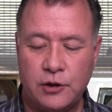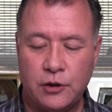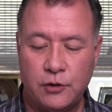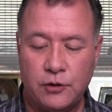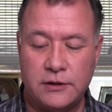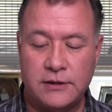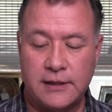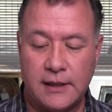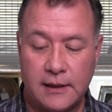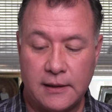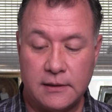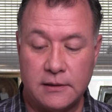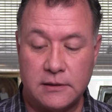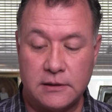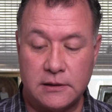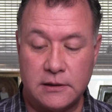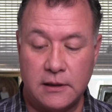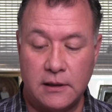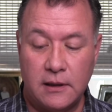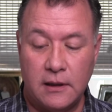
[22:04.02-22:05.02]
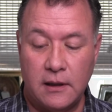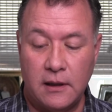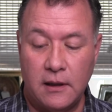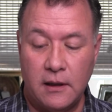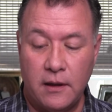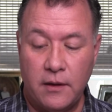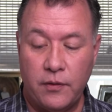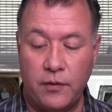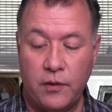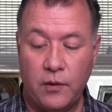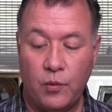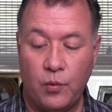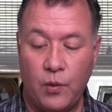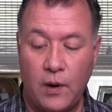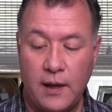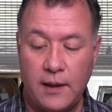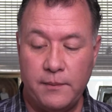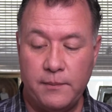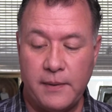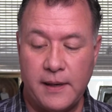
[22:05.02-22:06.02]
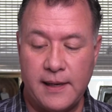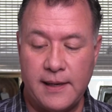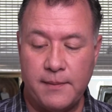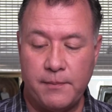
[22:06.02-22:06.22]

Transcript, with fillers: two sons, the one by